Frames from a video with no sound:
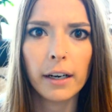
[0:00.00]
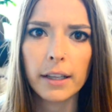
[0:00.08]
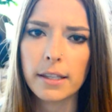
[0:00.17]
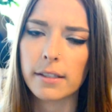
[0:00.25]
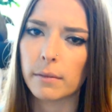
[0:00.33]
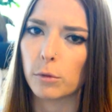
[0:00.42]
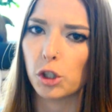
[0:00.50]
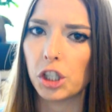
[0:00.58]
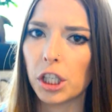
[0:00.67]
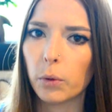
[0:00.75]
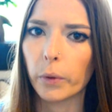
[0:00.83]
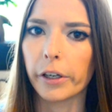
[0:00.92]
That's the
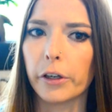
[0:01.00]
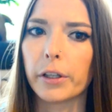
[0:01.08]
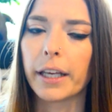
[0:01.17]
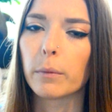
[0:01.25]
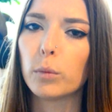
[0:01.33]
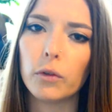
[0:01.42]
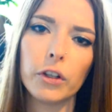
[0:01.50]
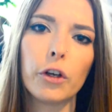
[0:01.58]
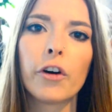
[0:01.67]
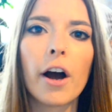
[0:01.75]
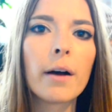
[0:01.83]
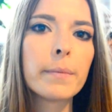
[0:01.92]
machine where you're like moving
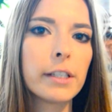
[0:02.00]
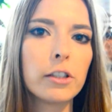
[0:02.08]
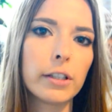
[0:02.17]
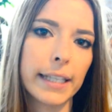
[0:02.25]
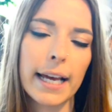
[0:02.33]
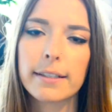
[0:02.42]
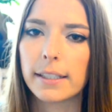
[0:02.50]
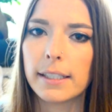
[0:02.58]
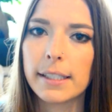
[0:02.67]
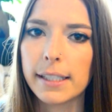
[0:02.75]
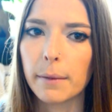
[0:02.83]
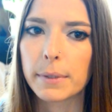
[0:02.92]
your arms and your legs at
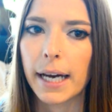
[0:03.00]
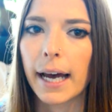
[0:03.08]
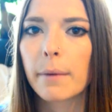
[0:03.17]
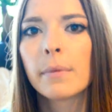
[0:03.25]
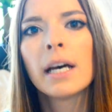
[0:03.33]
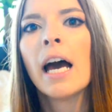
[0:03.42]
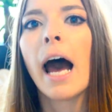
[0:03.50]
the same time.